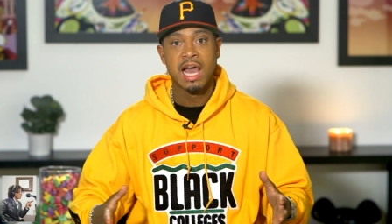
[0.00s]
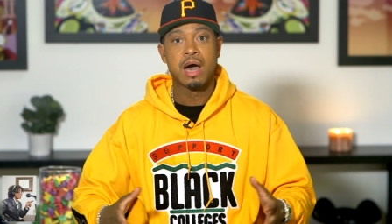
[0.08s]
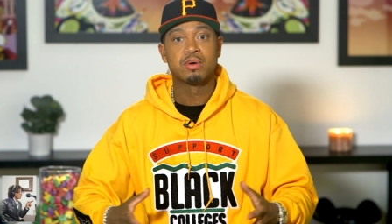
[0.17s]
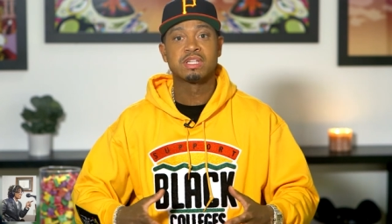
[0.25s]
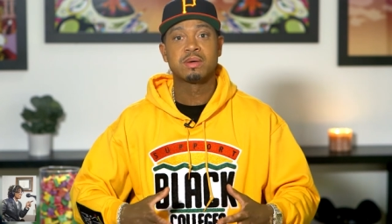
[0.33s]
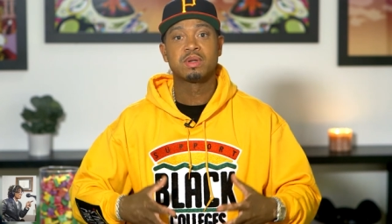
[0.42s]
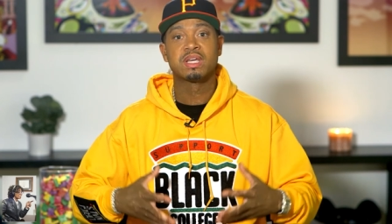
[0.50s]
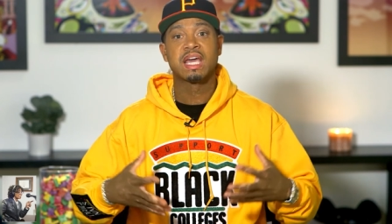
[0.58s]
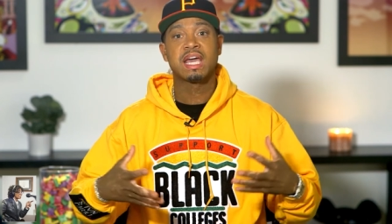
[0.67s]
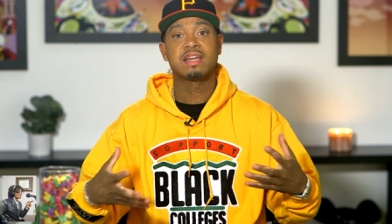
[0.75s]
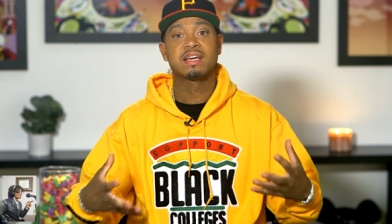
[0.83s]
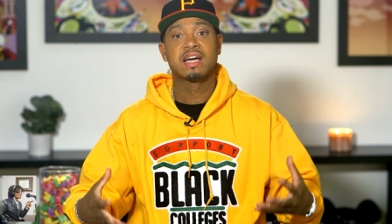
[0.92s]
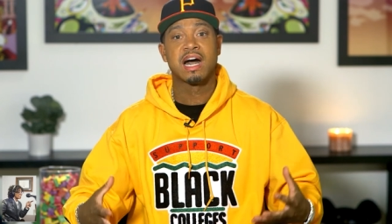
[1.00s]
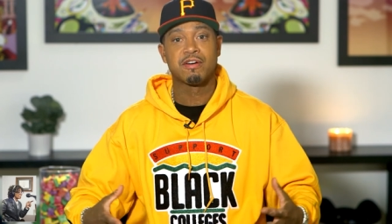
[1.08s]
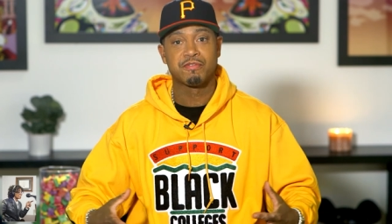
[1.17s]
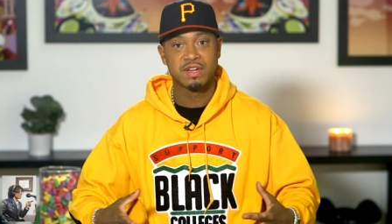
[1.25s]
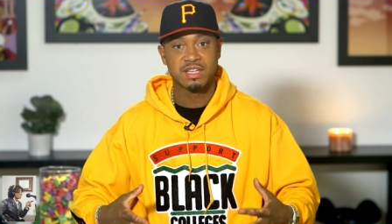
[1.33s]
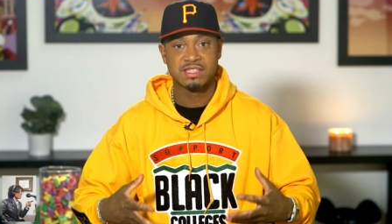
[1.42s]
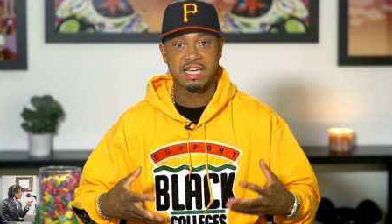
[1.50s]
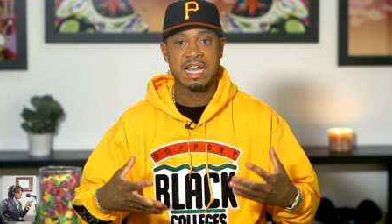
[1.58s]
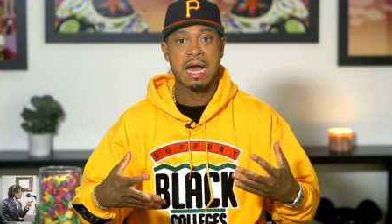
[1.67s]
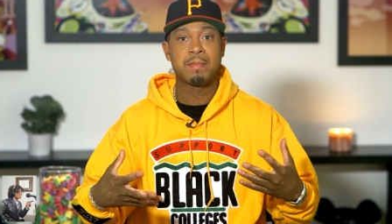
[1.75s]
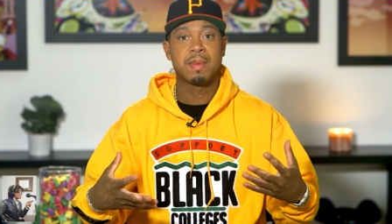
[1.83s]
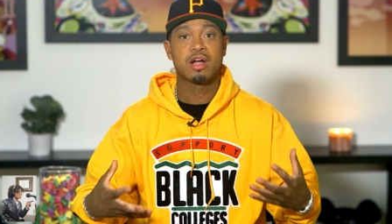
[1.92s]
I was able to gain the confidence. I
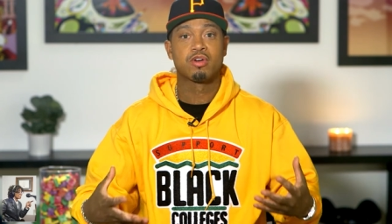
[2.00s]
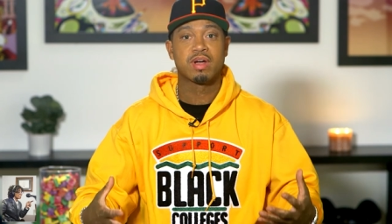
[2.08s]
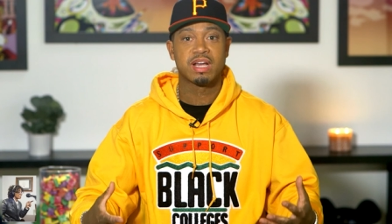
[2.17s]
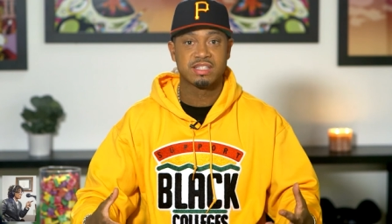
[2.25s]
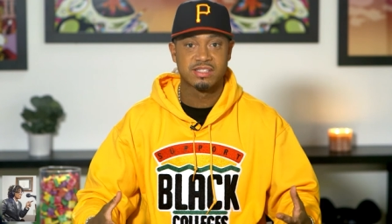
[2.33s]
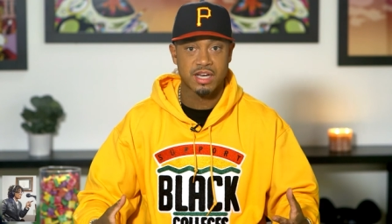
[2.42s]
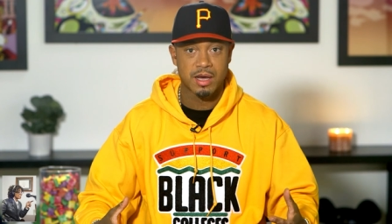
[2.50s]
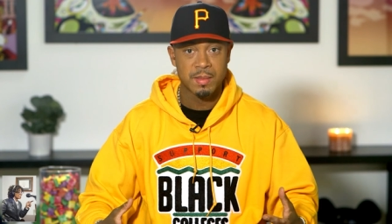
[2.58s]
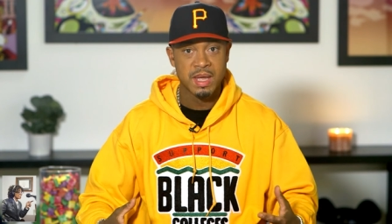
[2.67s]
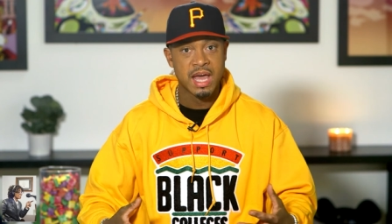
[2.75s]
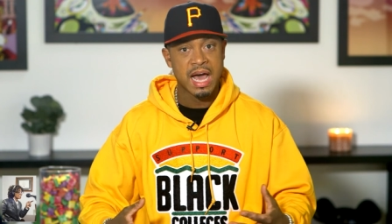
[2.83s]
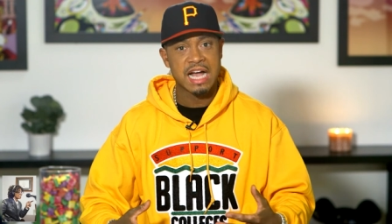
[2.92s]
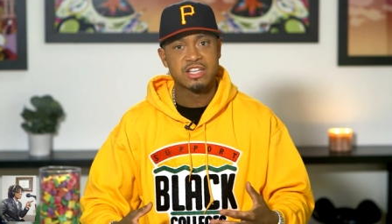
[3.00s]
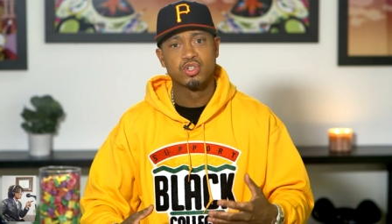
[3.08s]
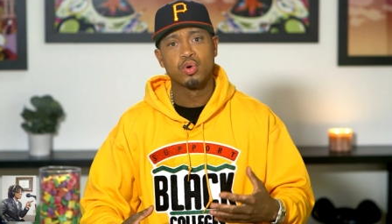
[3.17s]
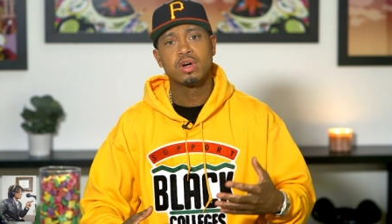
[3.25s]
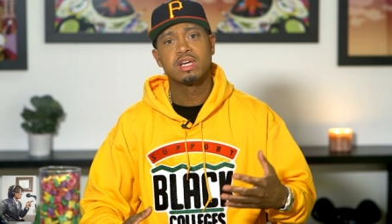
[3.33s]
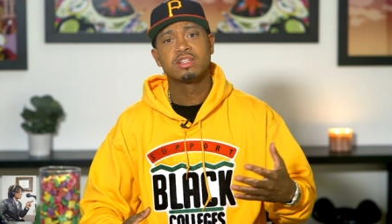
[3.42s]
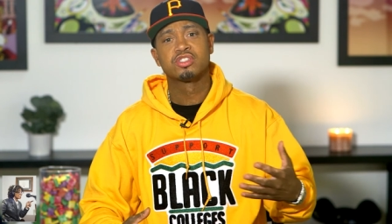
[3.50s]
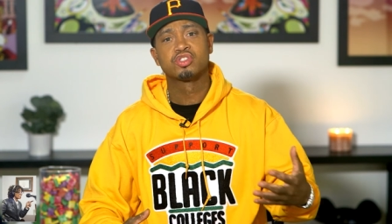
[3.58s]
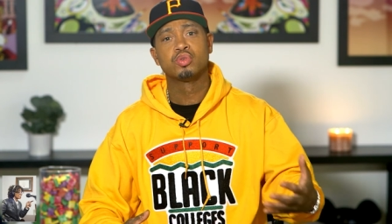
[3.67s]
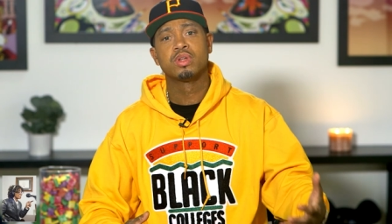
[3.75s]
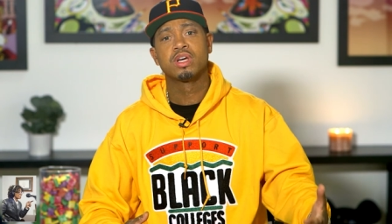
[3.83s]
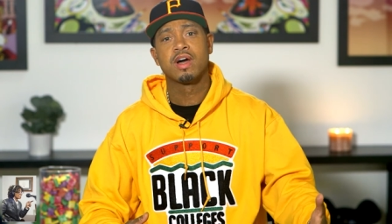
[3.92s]
got my grades up. I joined
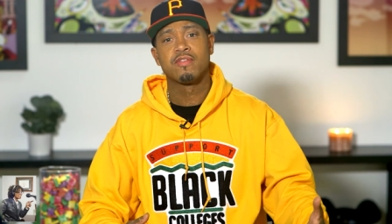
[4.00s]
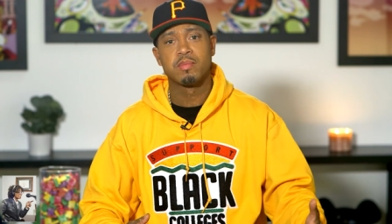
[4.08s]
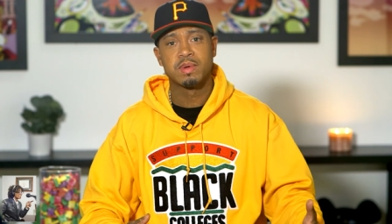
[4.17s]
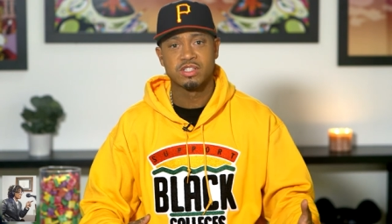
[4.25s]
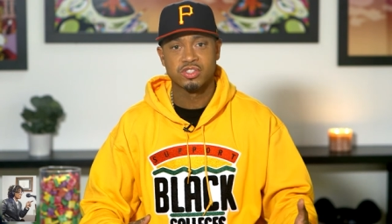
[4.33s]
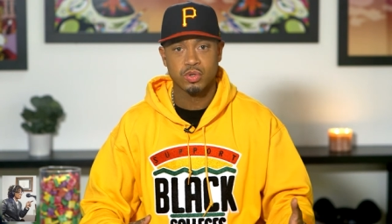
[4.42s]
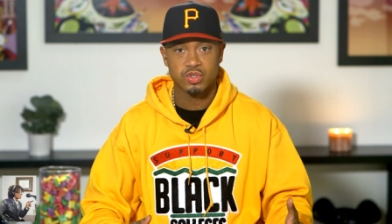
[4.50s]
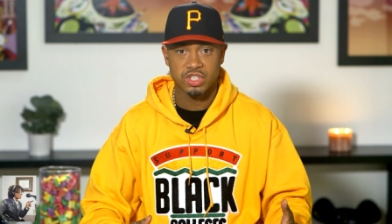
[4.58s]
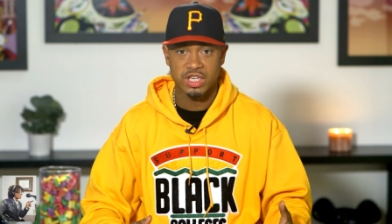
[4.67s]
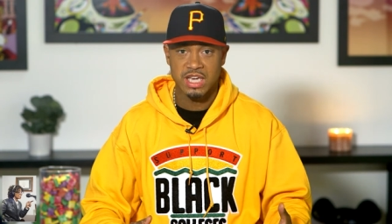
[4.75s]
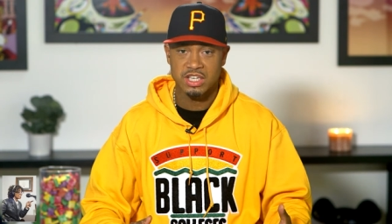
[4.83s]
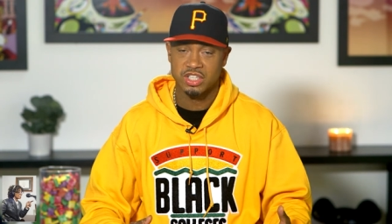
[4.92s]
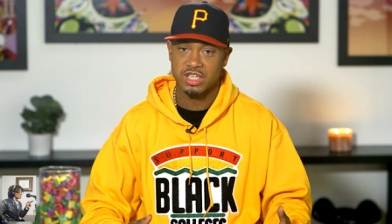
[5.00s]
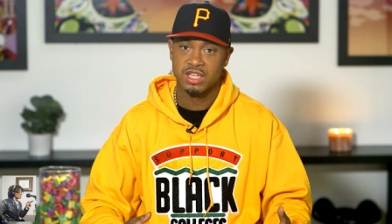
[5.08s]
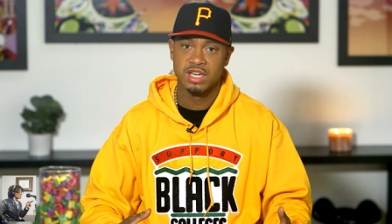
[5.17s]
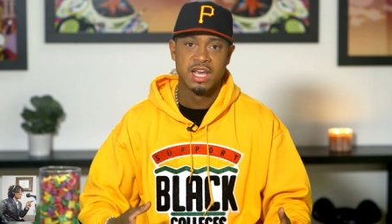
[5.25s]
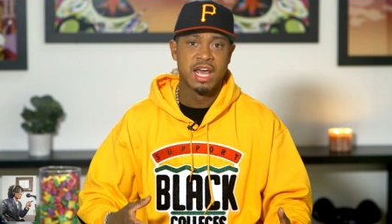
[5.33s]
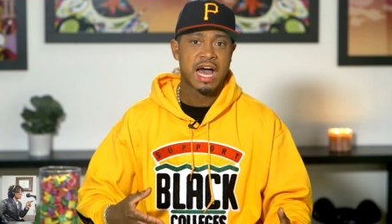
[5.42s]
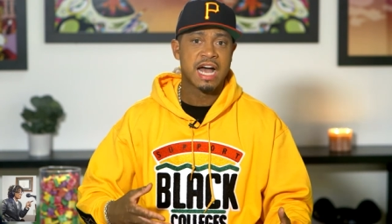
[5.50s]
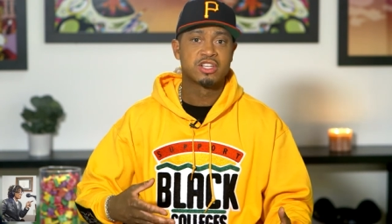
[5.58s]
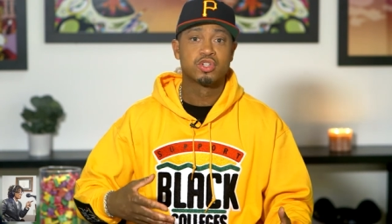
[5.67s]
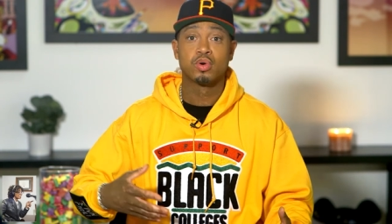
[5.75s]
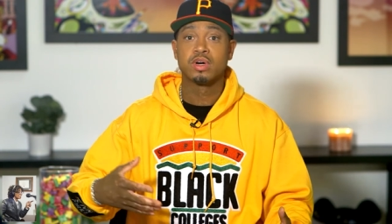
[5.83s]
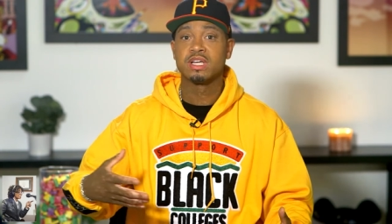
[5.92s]
Student Government Association. I
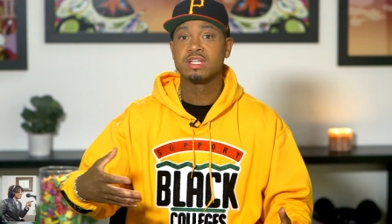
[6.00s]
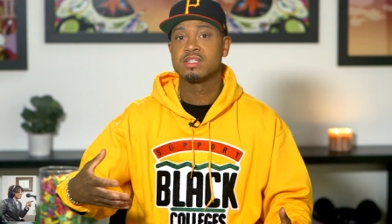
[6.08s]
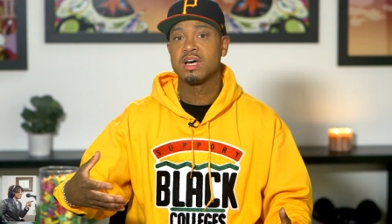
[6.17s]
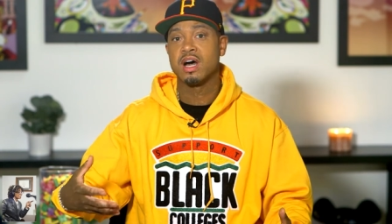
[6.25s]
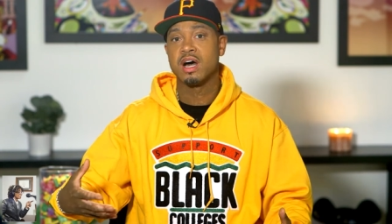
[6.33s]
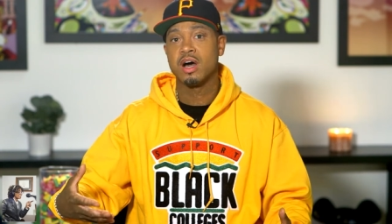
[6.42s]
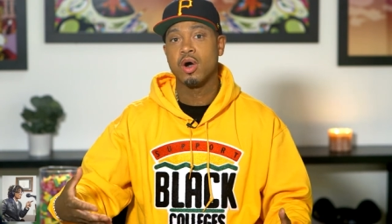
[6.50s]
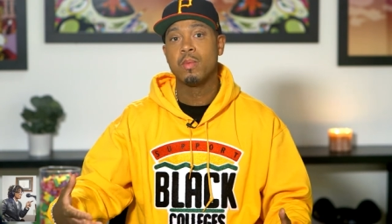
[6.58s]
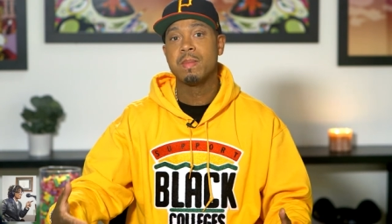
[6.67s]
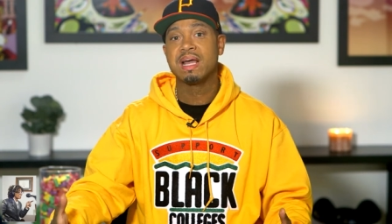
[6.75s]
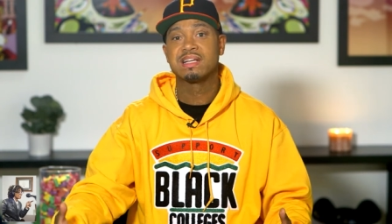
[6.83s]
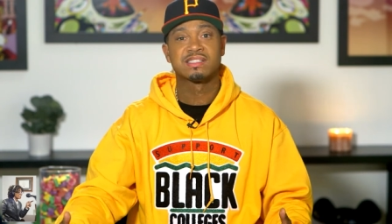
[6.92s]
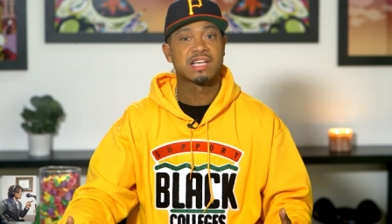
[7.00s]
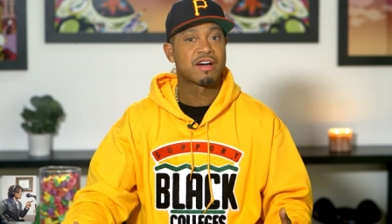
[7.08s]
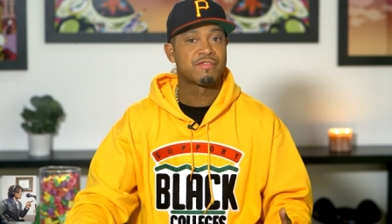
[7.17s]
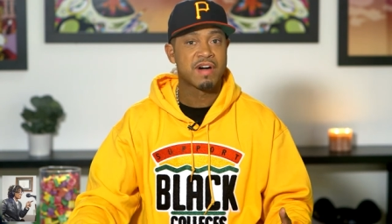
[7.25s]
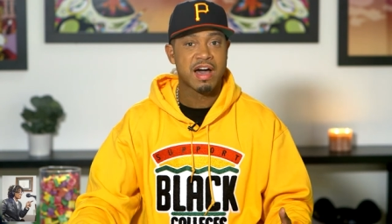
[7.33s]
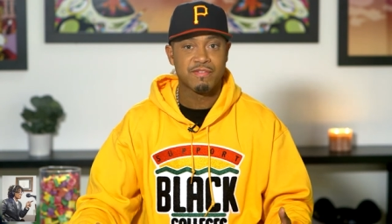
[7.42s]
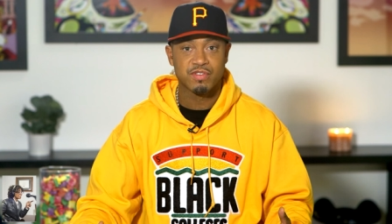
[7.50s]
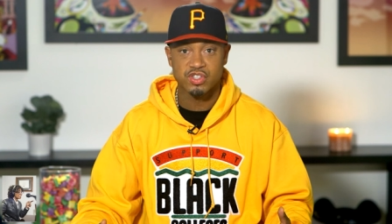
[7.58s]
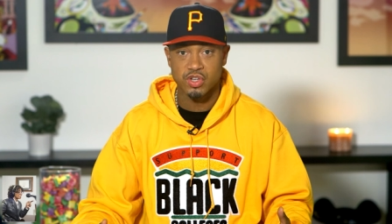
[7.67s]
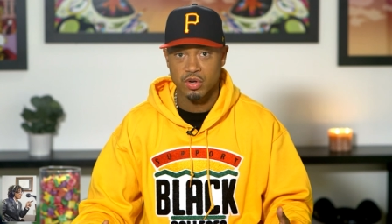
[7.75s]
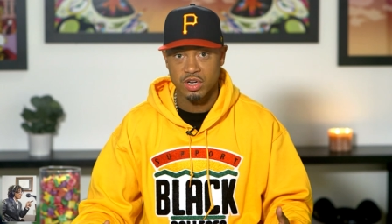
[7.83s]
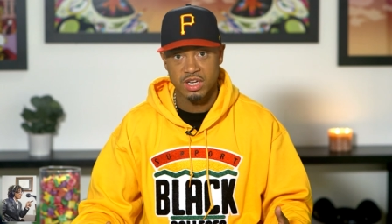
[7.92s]
joined uh, Omega Psi Phi
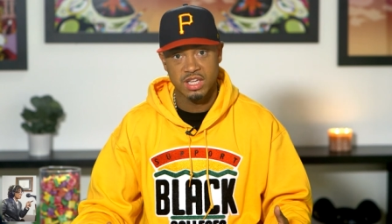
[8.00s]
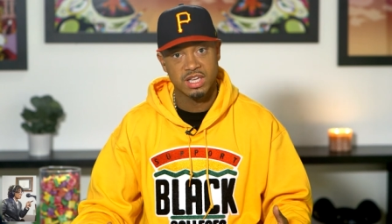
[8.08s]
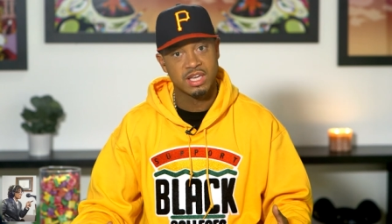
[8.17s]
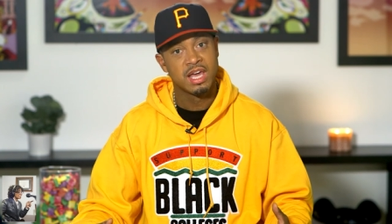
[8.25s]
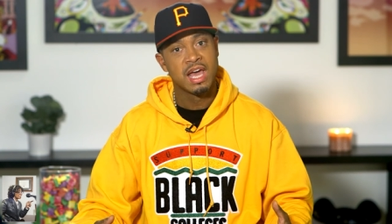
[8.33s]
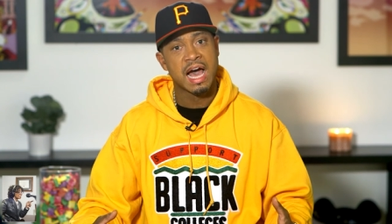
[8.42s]
fraternity.